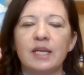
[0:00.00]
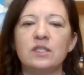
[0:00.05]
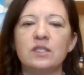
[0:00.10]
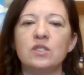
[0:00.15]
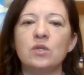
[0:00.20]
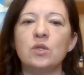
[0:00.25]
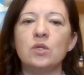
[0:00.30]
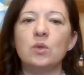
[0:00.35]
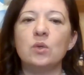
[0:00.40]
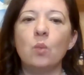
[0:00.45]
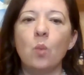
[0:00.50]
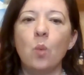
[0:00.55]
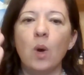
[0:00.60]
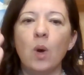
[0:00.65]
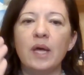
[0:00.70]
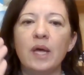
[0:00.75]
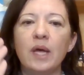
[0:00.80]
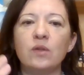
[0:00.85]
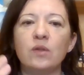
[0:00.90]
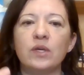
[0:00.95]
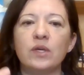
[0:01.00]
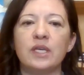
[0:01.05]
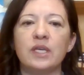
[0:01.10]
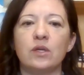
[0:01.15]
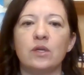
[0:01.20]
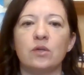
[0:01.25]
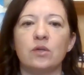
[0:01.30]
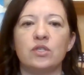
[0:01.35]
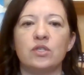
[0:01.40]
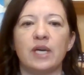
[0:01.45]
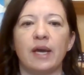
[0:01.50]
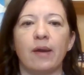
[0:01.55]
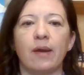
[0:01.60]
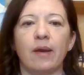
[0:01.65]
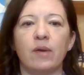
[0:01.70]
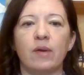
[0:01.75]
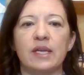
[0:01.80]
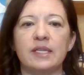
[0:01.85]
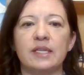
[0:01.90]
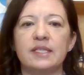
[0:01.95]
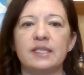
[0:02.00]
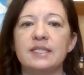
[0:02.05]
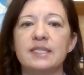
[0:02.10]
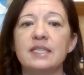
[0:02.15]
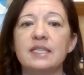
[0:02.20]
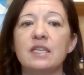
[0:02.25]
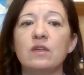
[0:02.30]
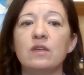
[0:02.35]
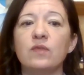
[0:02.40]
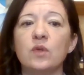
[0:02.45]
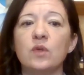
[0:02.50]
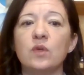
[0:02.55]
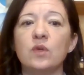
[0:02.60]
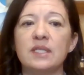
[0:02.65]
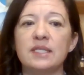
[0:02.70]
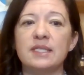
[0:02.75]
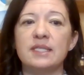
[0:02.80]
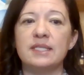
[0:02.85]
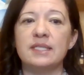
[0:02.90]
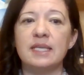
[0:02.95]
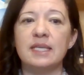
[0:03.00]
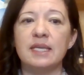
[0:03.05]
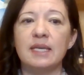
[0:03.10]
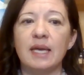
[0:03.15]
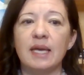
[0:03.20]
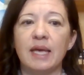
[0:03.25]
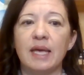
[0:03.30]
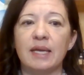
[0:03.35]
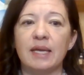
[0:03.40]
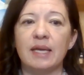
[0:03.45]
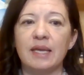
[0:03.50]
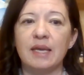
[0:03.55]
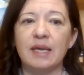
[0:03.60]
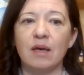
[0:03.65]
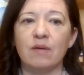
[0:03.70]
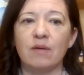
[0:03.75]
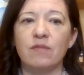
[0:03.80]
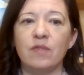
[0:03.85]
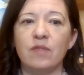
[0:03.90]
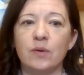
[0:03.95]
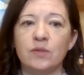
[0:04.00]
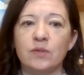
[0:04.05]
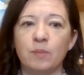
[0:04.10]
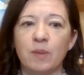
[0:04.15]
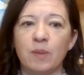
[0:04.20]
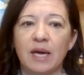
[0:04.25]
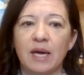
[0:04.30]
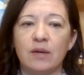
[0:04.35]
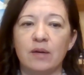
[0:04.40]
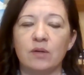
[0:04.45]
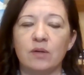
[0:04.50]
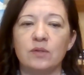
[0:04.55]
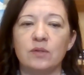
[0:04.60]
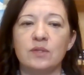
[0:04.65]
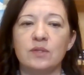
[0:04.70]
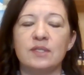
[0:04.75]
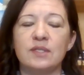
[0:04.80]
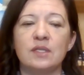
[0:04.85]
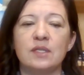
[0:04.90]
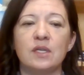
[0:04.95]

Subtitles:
And so you want to look at your diary to see if you can see any of those patterns.